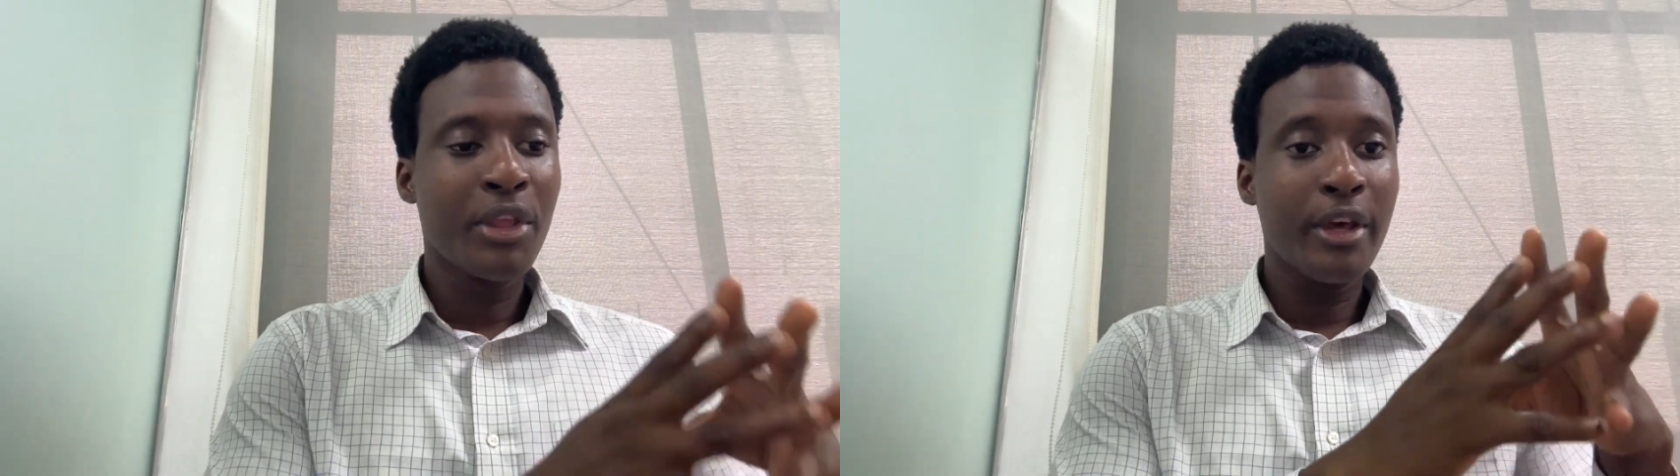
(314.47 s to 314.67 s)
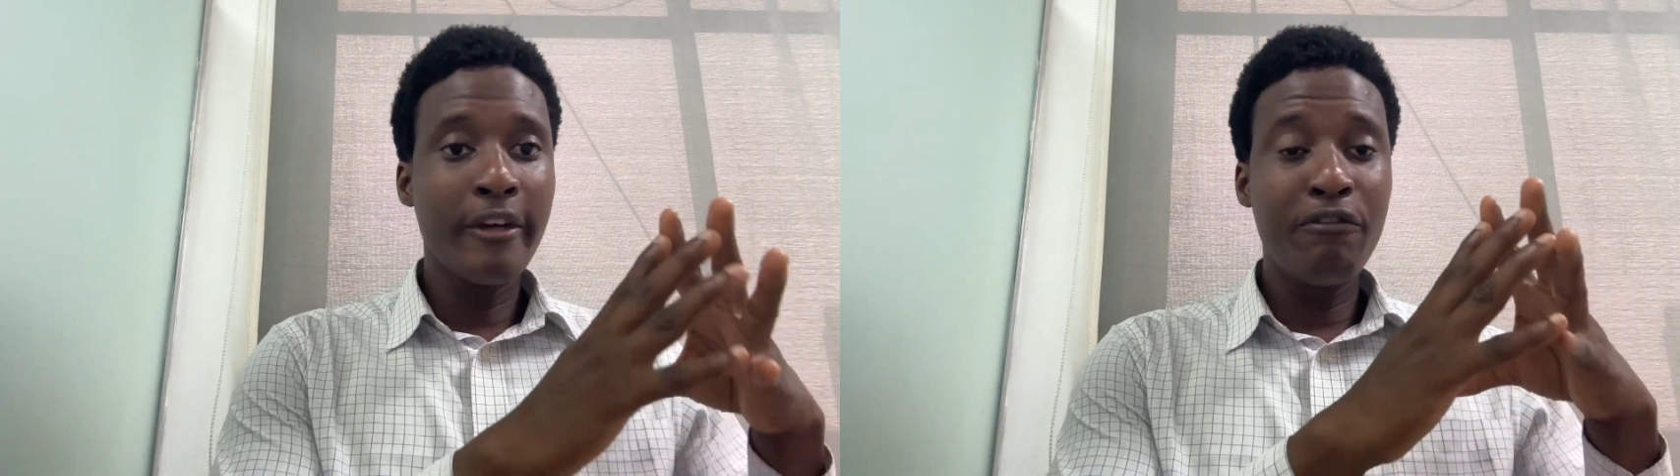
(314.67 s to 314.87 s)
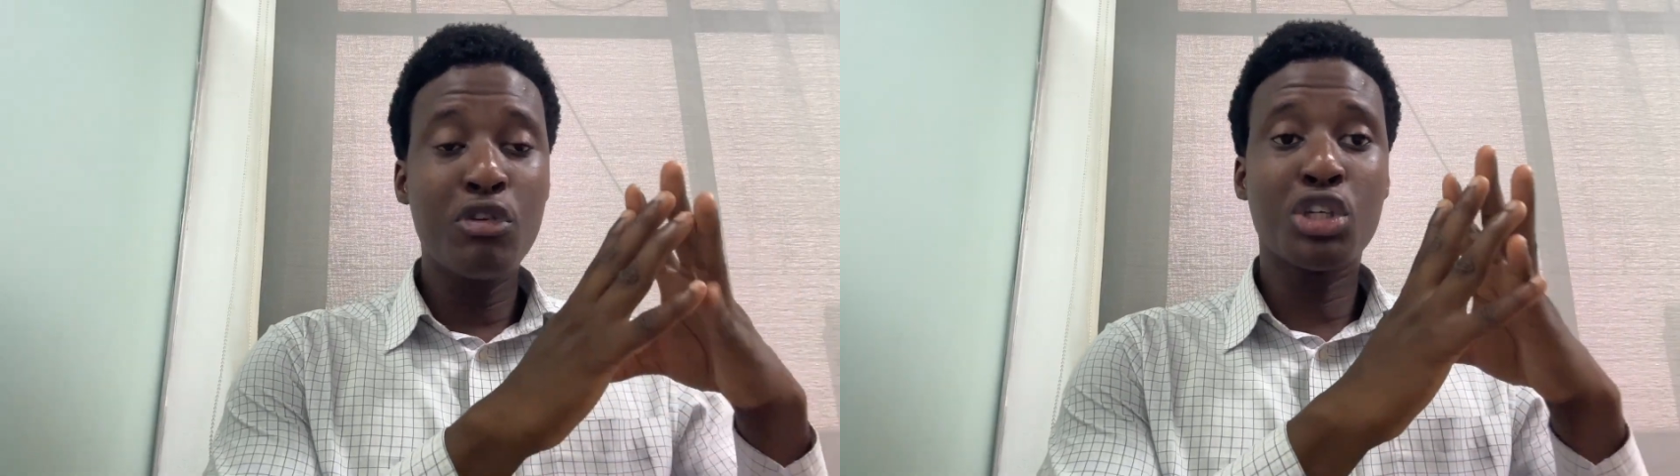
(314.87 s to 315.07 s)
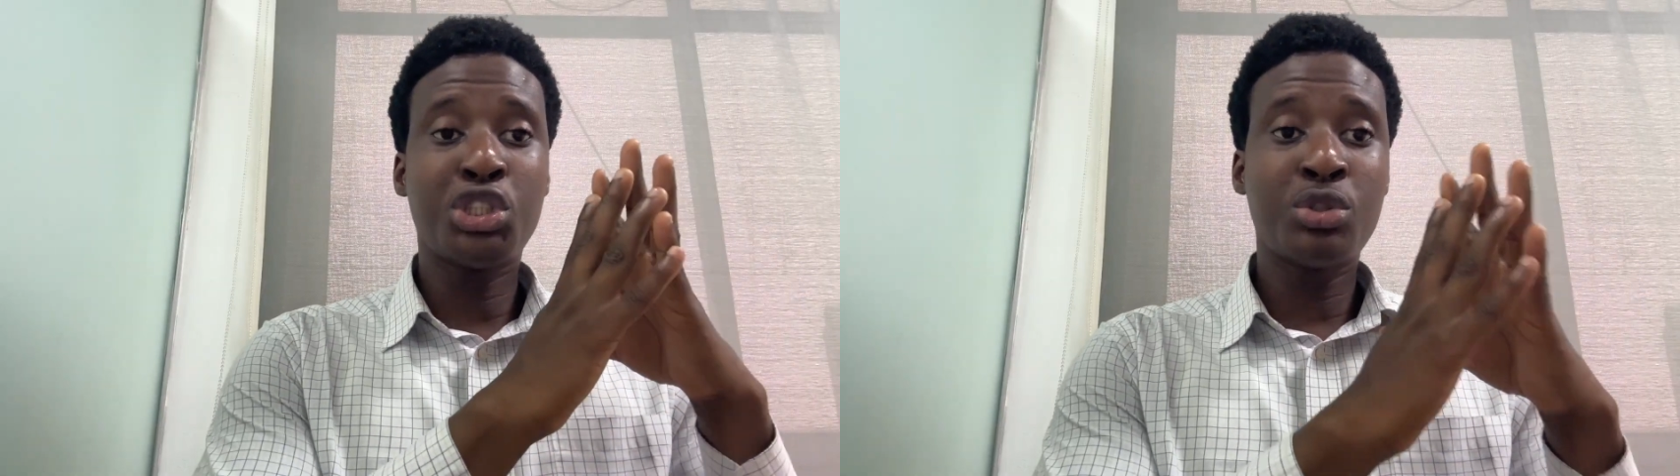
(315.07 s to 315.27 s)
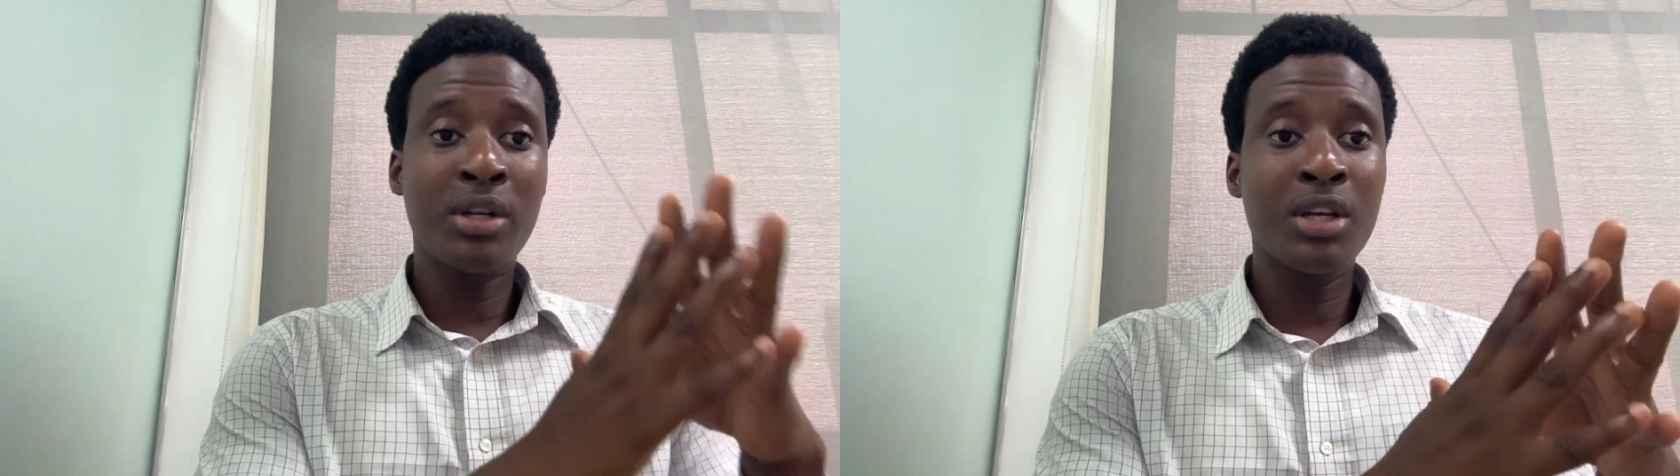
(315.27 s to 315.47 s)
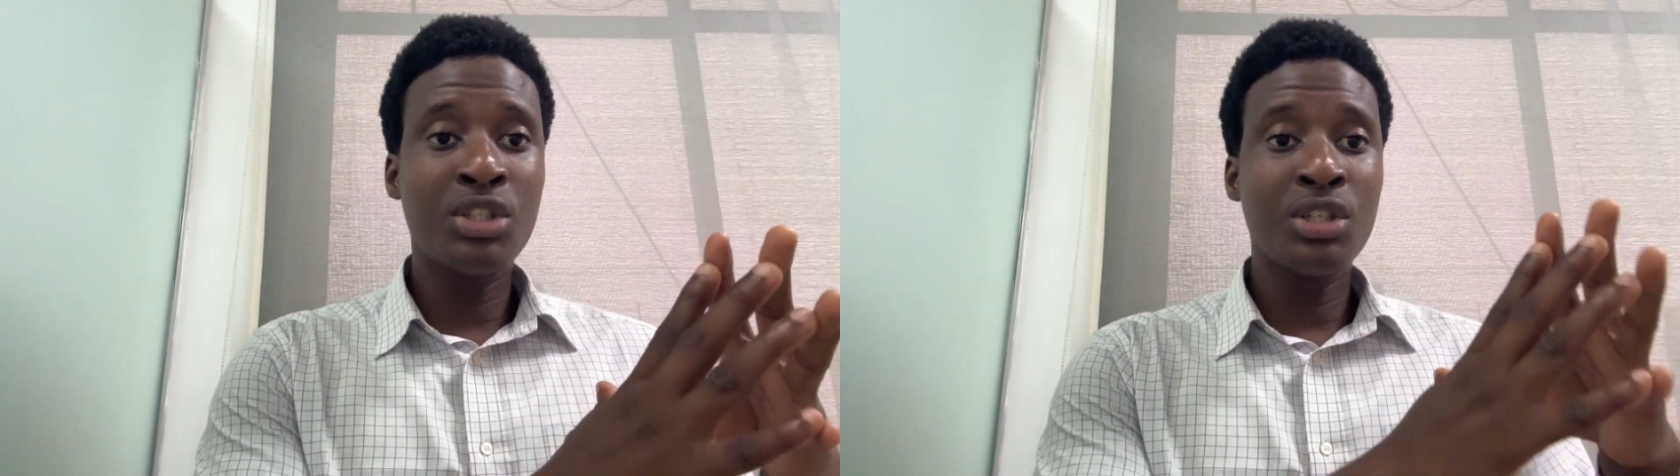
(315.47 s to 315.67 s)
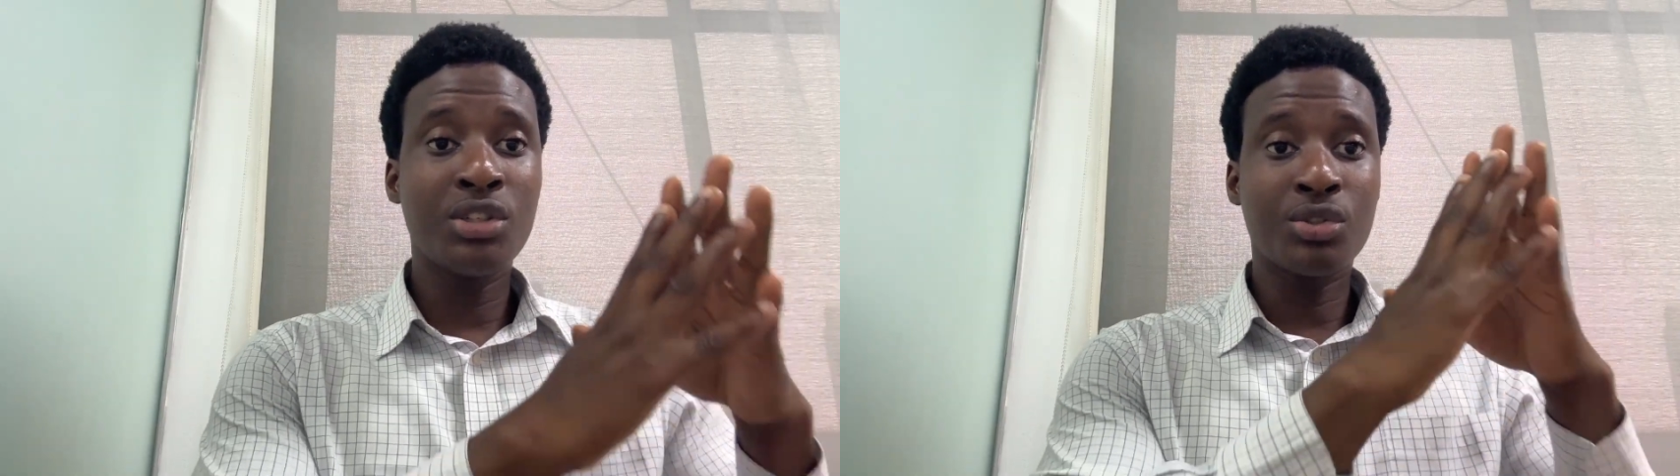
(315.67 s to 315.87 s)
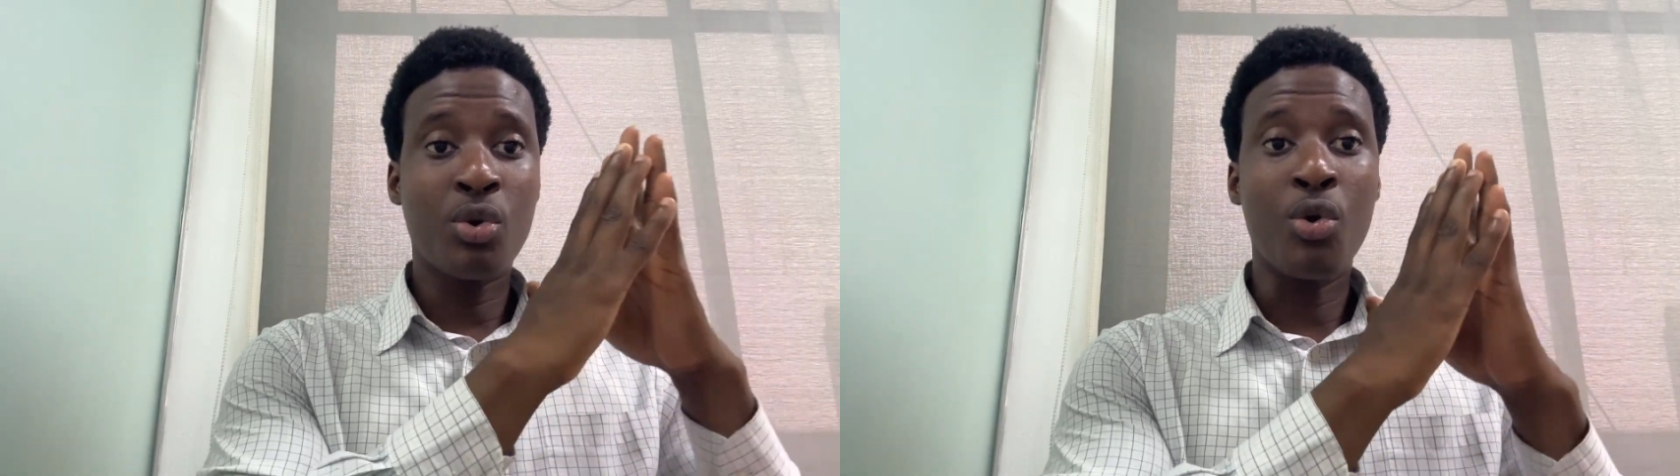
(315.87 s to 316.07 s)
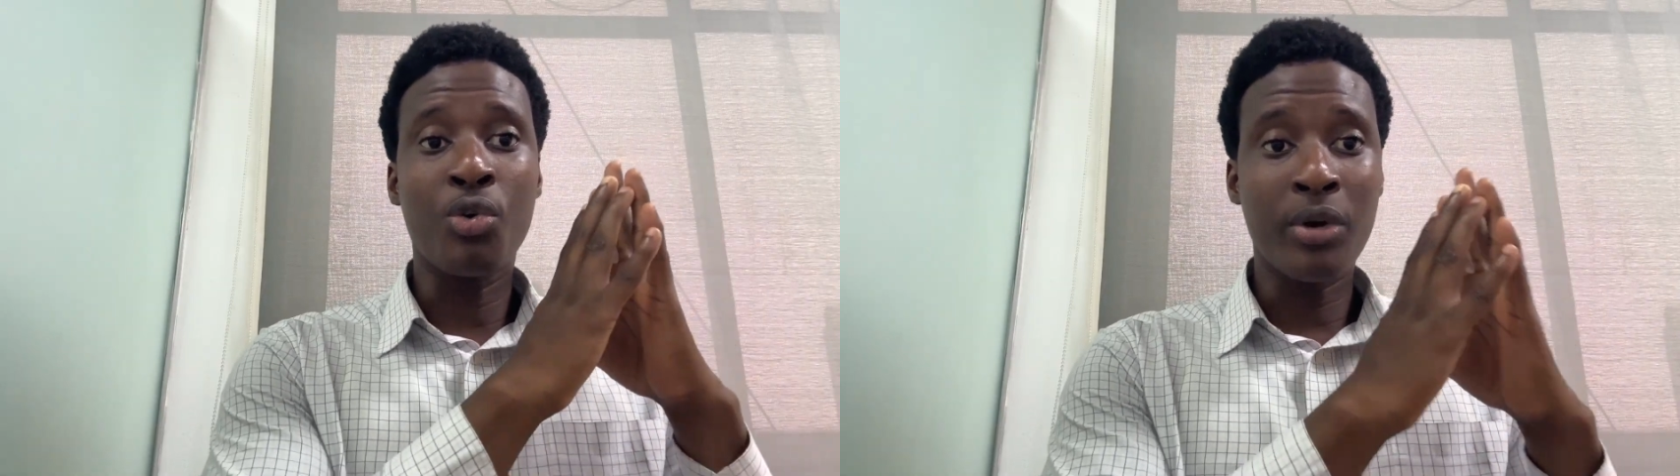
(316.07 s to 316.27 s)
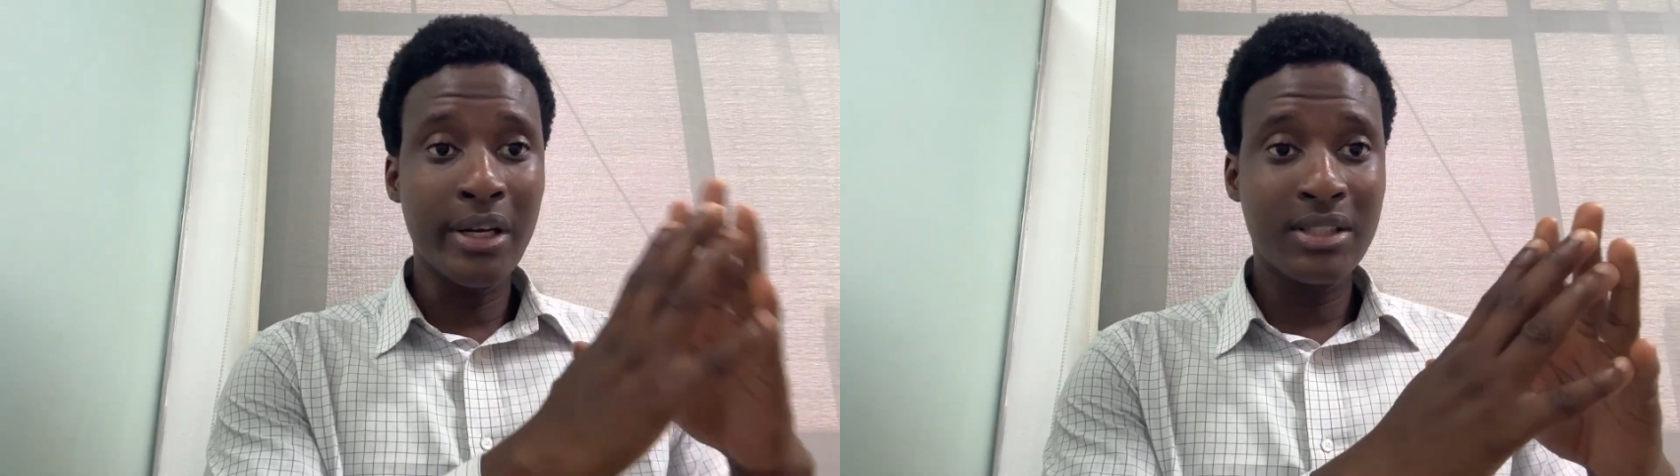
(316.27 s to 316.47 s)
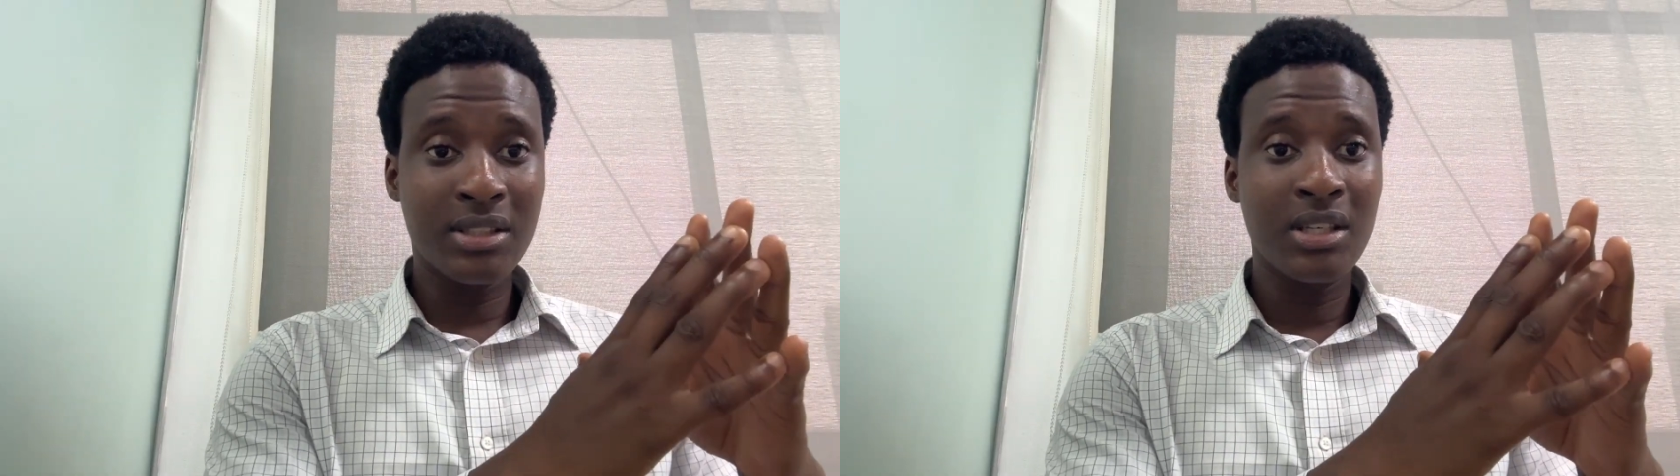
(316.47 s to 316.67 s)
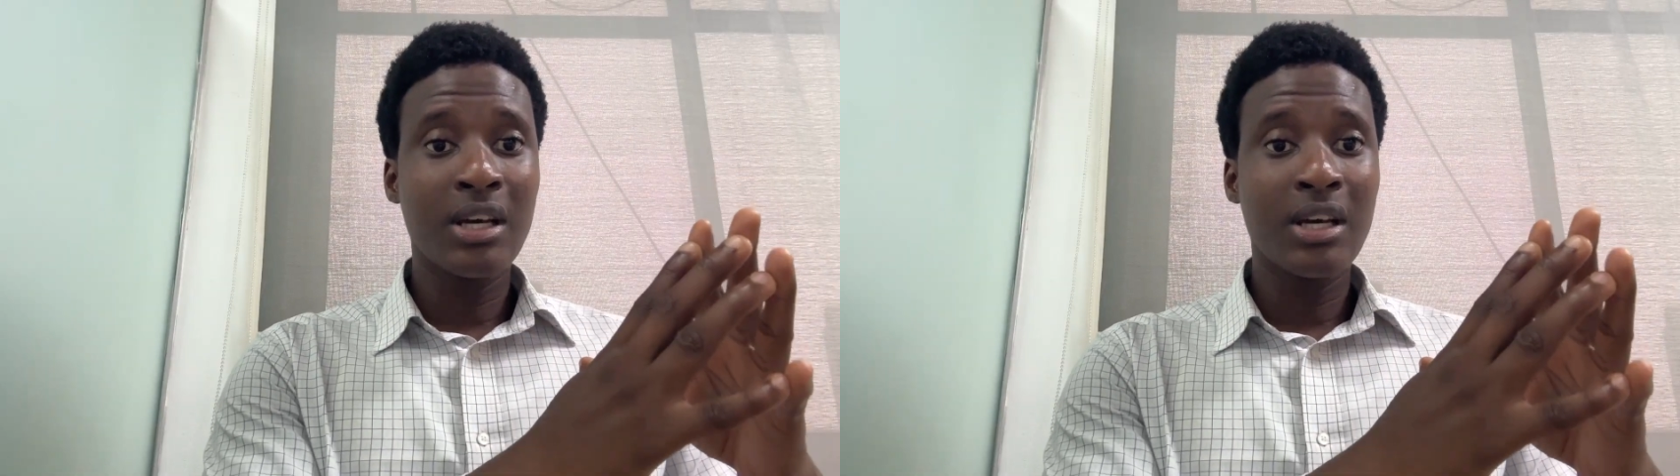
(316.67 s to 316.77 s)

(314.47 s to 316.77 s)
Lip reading: if your strategy is correct,